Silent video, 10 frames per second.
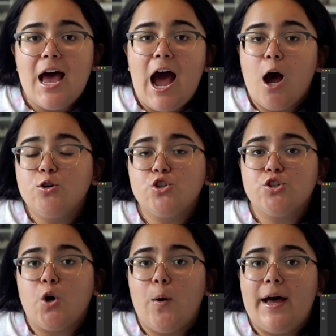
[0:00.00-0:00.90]
I'll
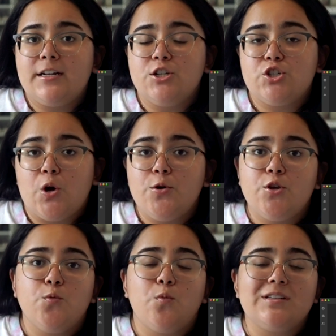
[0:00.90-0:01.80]
just go ahead and show
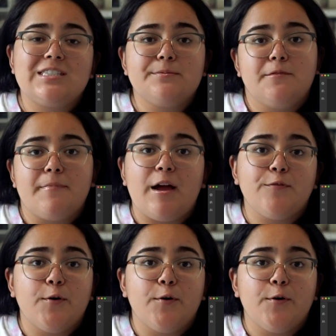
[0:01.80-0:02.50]
you what some of my